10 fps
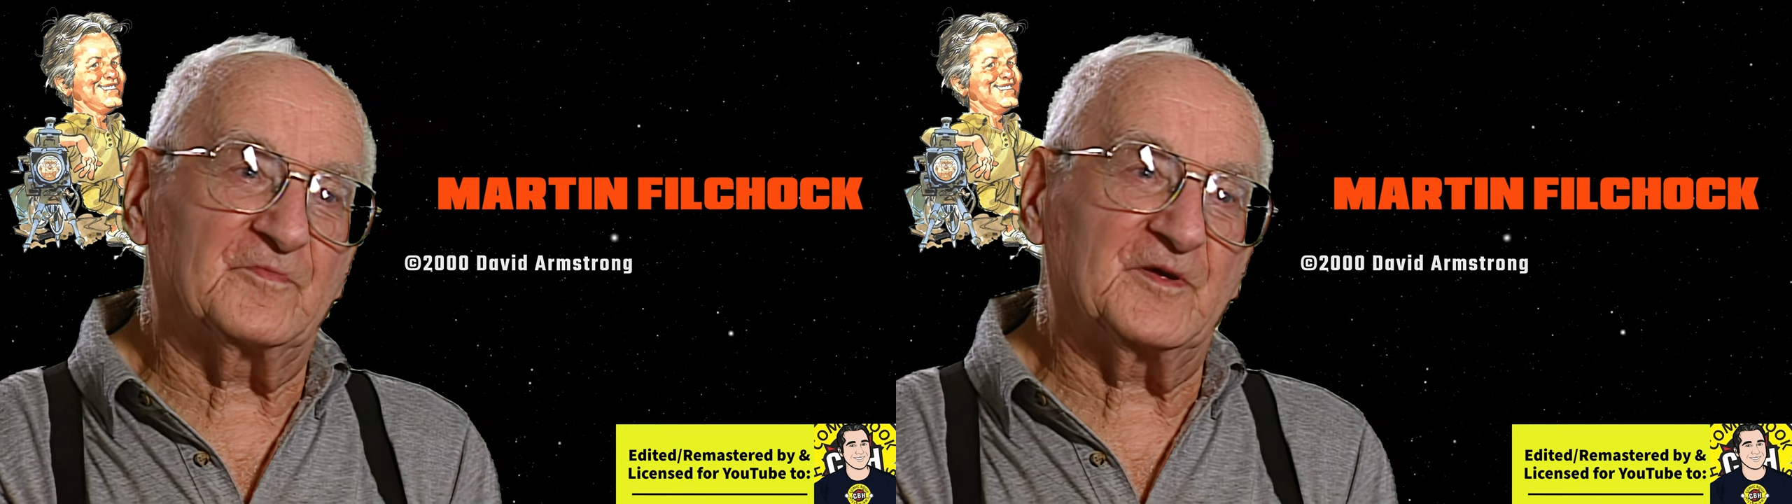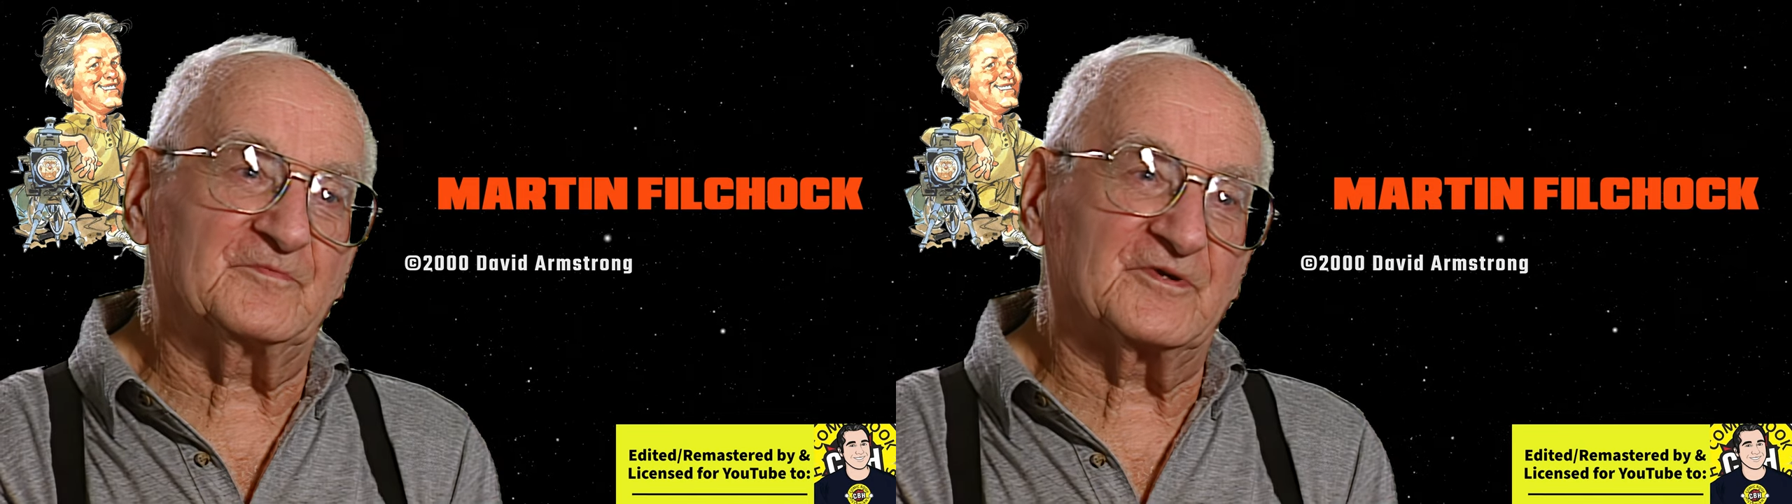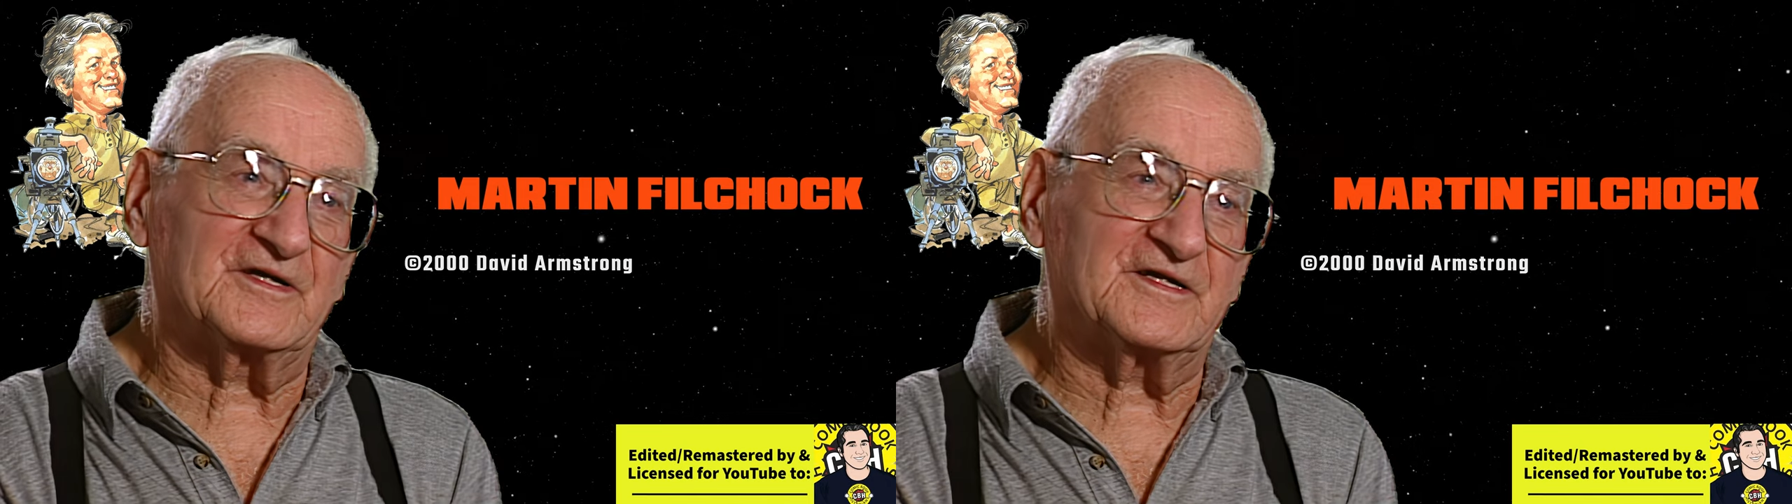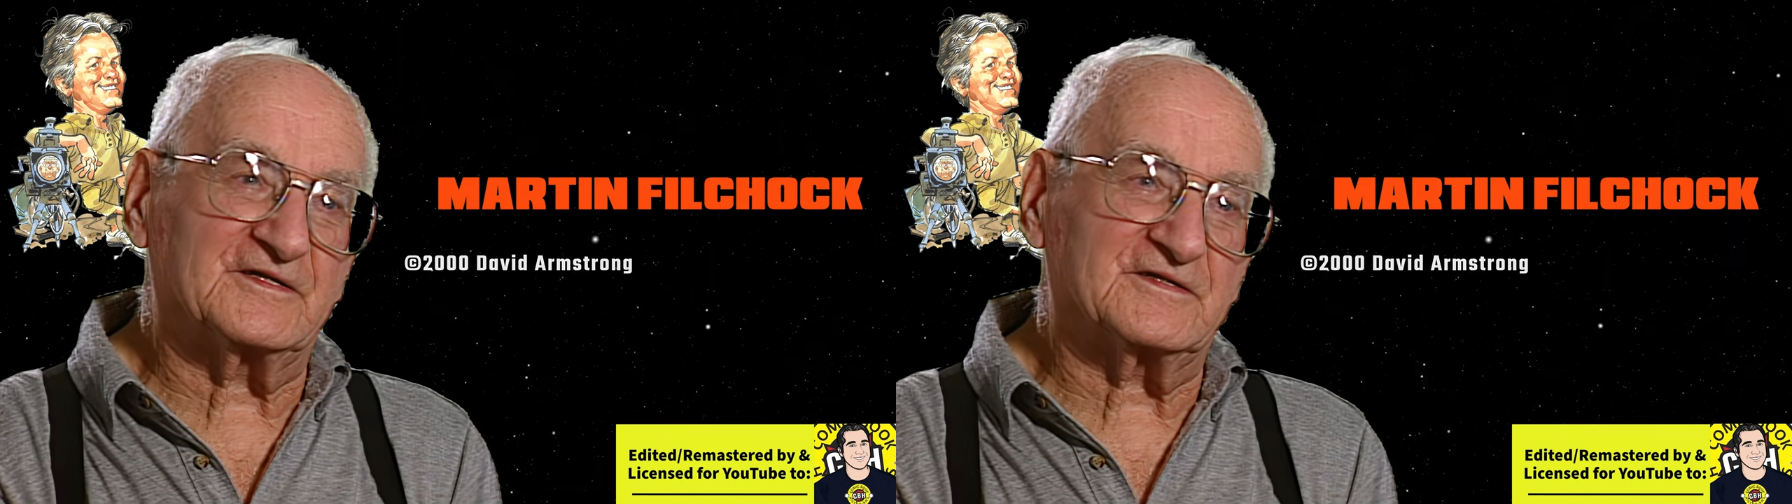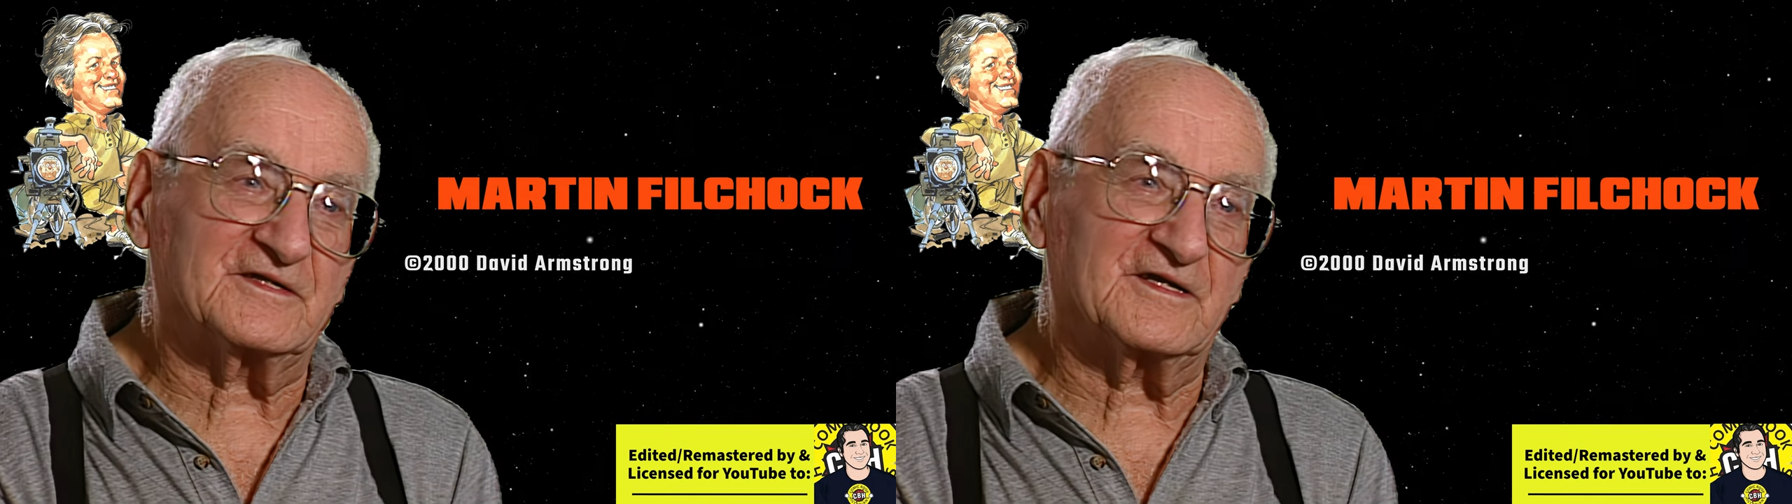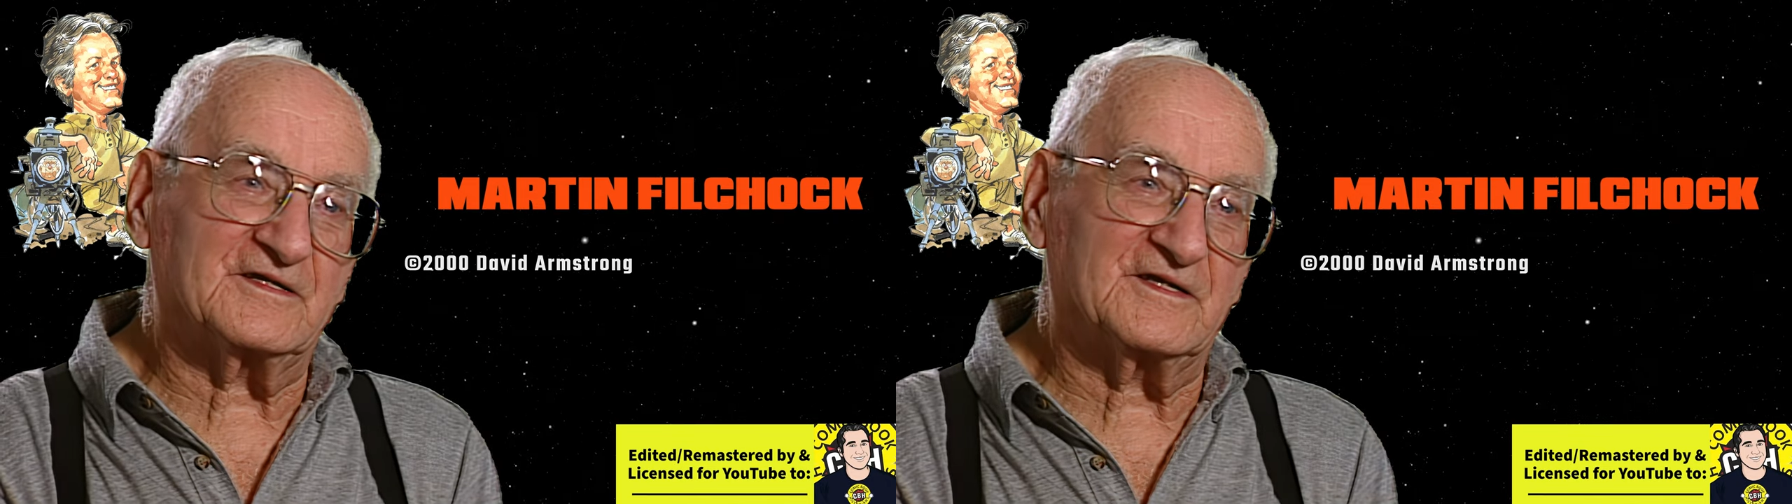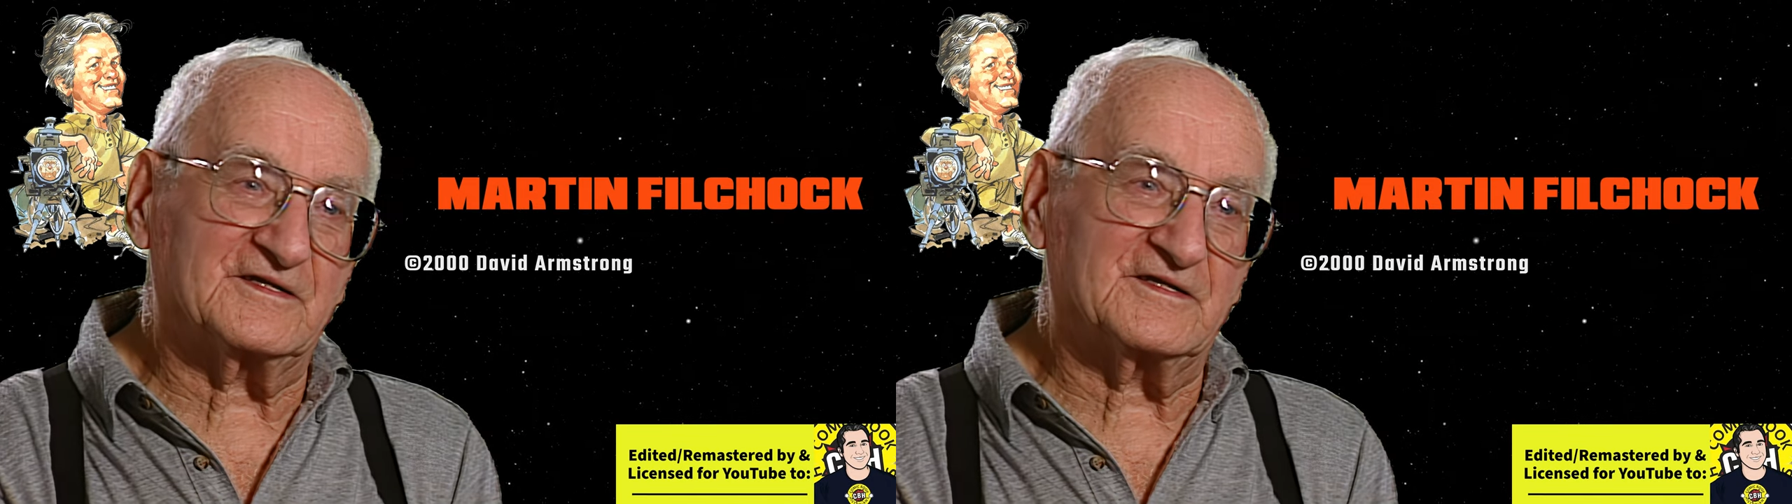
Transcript: people in it, and